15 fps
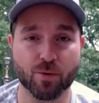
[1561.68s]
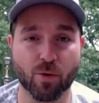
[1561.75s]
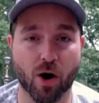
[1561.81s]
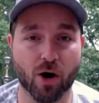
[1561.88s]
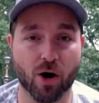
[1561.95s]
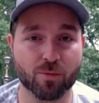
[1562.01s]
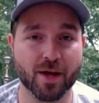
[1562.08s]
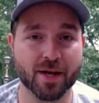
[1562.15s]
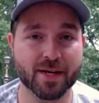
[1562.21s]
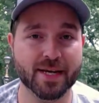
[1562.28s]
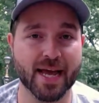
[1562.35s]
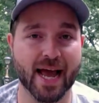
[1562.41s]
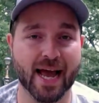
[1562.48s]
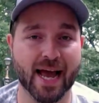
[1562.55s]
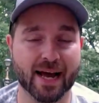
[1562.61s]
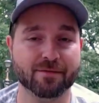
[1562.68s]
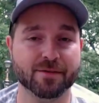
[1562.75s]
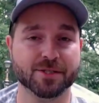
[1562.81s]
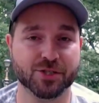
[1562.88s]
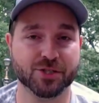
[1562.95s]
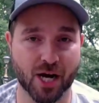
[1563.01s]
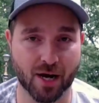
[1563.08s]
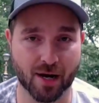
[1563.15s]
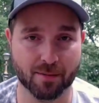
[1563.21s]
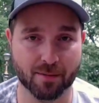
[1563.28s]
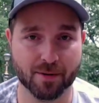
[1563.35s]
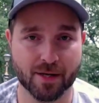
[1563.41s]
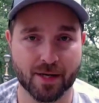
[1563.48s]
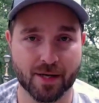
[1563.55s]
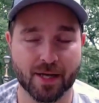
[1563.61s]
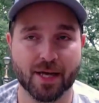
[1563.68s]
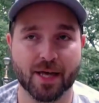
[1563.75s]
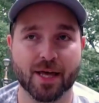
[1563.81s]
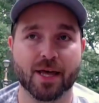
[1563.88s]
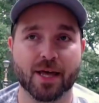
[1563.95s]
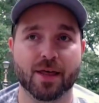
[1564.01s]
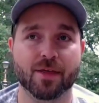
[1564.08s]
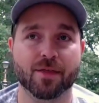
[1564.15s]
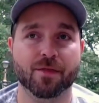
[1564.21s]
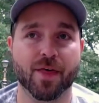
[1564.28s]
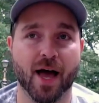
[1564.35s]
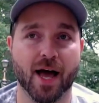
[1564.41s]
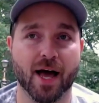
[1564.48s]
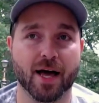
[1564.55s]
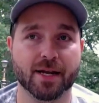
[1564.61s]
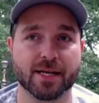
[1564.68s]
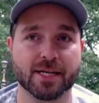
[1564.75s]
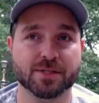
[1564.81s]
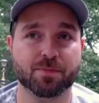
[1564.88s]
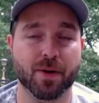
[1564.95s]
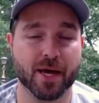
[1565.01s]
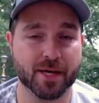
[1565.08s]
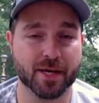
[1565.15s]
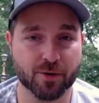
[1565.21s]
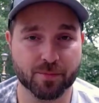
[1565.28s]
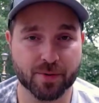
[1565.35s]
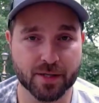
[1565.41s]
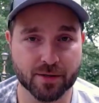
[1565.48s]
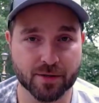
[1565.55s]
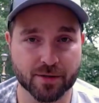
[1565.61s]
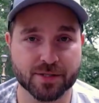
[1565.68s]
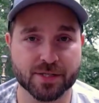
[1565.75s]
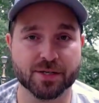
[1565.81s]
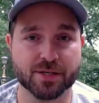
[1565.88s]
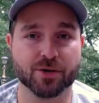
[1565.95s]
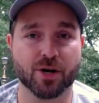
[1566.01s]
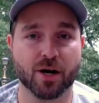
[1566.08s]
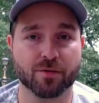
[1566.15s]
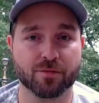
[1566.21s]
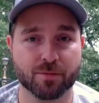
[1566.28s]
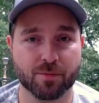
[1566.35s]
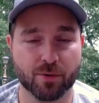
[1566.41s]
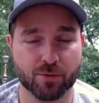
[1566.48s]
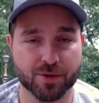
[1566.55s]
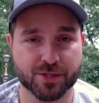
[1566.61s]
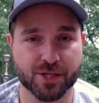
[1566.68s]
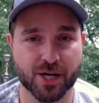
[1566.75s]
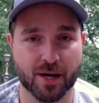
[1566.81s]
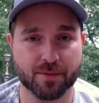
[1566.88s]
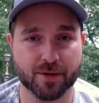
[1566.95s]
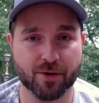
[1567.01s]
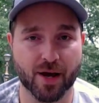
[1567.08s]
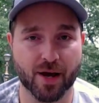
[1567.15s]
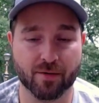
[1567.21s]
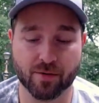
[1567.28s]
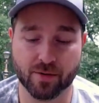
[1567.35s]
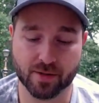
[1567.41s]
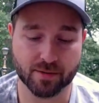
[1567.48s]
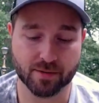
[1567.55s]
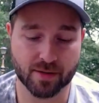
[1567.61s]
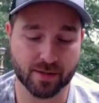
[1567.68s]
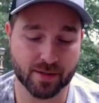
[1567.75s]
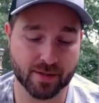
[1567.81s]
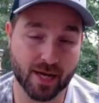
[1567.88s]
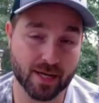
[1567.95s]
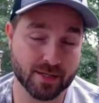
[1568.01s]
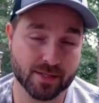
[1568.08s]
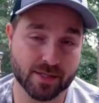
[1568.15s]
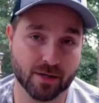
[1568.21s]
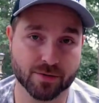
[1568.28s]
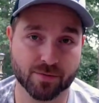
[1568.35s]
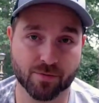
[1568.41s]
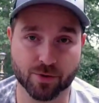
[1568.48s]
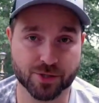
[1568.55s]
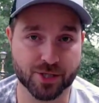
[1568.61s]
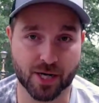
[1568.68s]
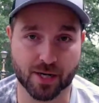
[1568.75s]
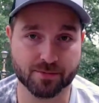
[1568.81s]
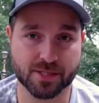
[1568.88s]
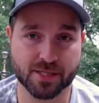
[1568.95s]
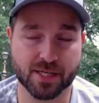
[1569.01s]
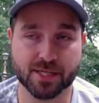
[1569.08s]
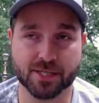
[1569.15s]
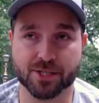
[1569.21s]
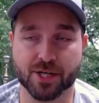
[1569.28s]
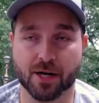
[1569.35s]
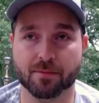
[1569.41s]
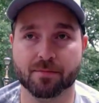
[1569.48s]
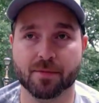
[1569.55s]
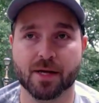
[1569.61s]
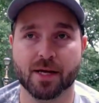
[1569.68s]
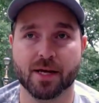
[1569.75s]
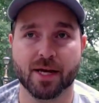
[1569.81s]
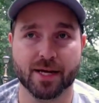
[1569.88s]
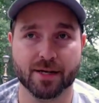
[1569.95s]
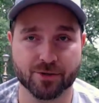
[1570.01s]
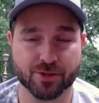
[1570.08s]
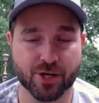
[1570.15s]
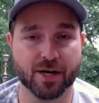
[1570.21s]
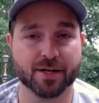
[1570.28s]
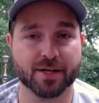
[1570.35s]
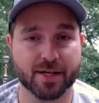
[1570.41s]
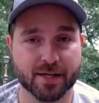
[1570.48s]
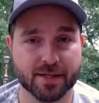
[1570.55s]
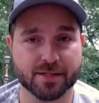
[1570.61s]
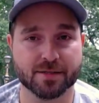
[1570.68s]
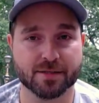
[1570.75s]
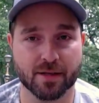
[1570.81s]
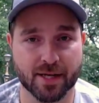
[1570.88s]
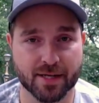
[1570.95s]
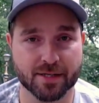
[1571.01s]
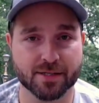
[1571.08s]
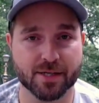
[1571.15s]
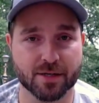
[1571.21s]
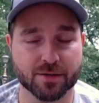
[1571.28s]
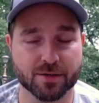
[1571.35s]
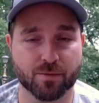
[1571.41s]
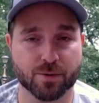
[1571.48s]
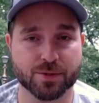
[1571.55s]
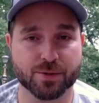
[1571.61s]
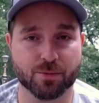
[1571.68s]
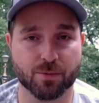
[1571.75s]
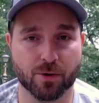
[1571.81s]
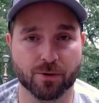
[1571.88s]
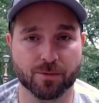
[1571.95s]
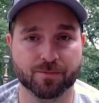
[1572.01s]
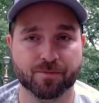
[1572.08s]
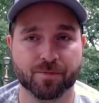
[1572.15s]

you already have a job that is paying your bills and you're comfortable with the job that you have, it, and not a Salesforce job, just any job, and you're trying to land a Salesforce role,